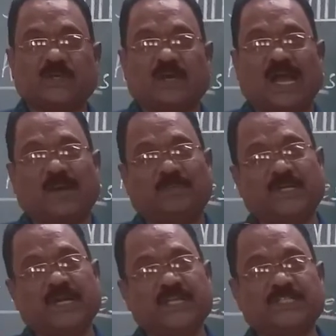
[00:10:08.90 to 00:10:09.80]

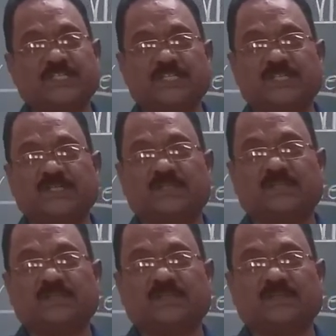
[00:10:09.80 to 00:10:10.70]
After
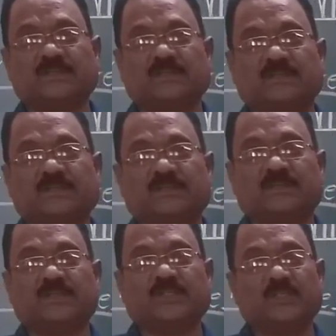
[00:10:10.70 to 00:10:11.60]
teaching,
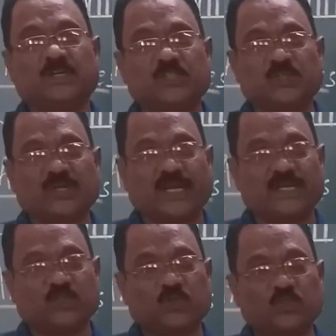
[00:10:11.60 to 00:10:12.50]
you also
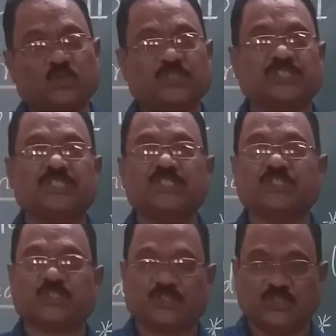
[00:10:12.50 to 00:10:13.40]
write those
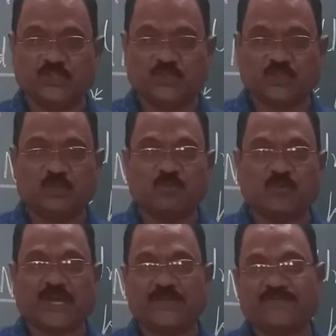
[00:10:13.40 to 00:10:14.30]
questions in your
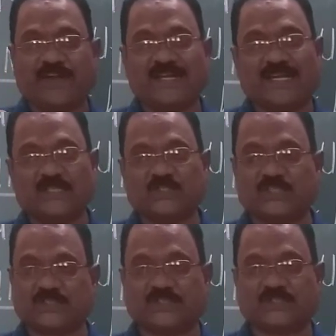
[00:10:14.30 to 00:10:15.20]
notebook and find
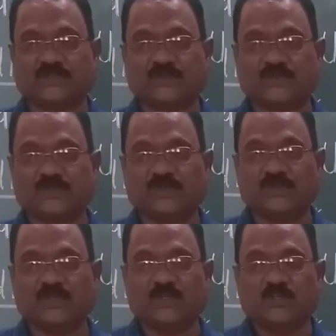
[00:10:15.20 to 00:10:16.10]
answers.
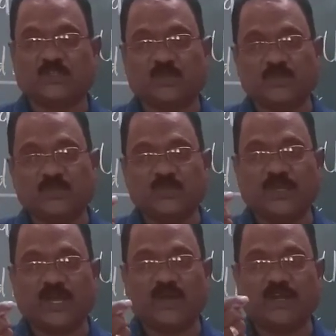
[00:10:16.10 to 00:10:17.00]
Suppose you
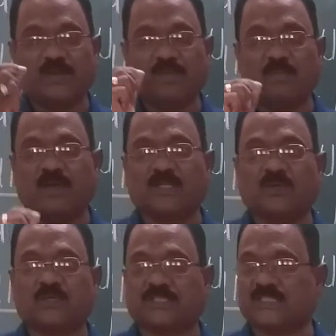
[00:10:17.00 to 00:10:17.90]
cannot remember the
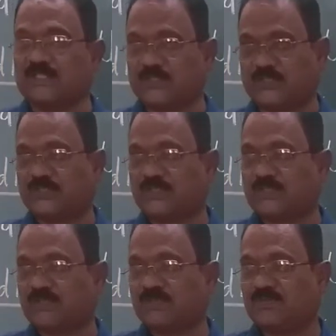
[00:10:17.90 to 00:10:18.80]

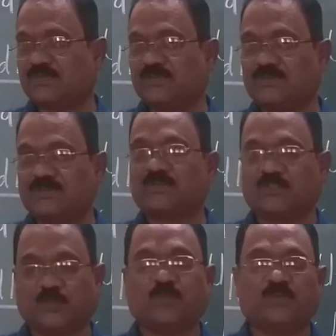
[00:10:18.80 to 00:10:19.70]
questions.
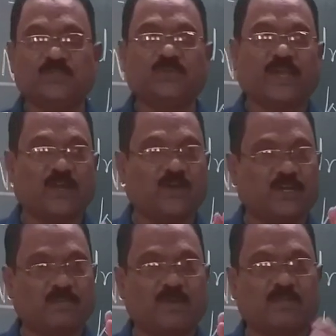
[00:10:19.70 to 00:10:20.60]
Suppose you
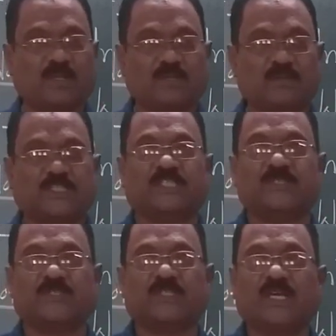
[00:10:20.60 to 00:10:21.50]
cannot remember the
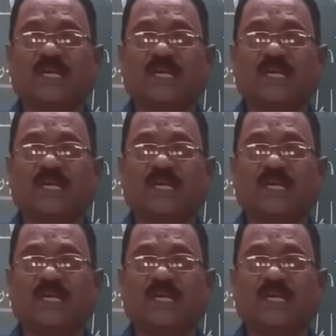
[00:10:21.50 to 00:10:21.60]
questions.